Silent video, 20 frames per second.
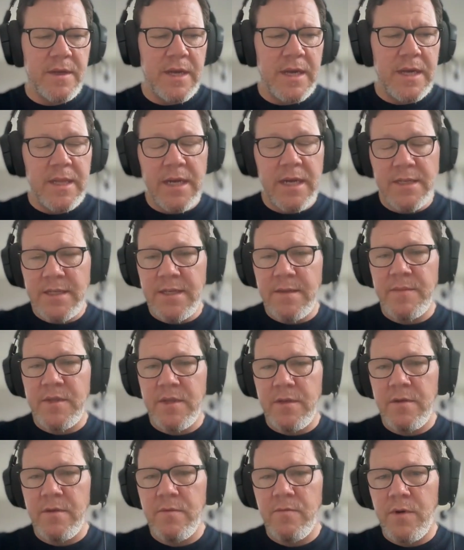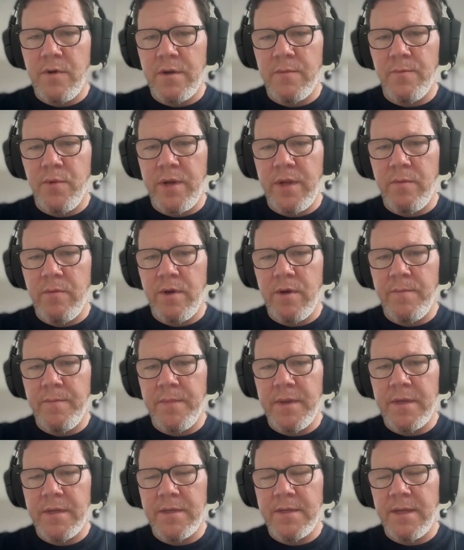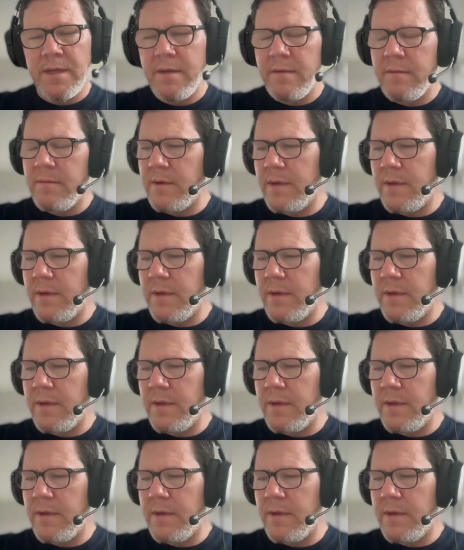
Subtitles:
And that seemed to work pretty well, because then